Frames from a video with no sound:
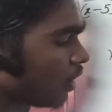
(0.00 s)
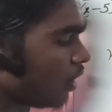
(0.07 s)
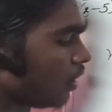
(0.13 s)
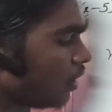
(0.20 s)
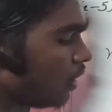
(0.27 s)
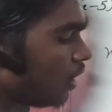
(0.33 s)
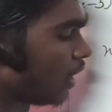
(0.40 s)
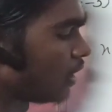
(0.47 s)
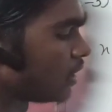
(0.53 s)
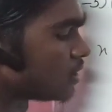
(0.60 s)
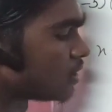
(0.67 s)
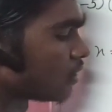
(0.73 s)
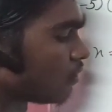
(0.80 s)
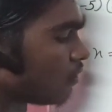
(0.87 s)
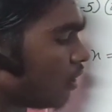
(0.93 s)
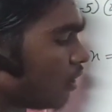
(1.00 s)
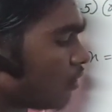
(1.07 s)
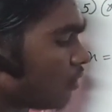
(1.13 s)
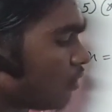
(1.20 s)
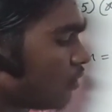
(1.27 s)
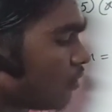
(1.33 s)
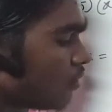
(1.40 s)
a is equal
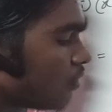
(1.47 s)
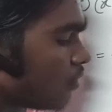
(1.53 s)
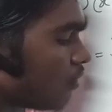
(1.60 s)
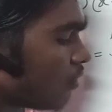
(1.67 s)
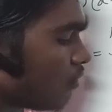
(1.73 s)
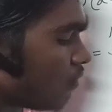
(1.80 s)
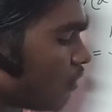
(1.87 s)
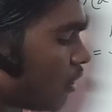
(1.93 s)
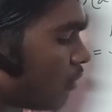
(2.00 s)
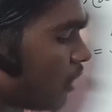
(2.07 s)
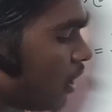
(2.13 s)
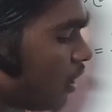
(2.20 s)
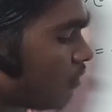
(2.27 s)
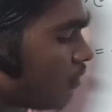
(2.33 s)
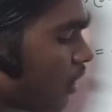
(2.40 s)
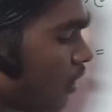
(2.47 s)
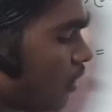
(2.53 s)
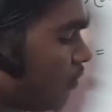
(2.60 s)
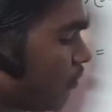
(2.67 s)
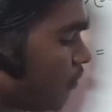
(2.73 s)
to 1 by 12.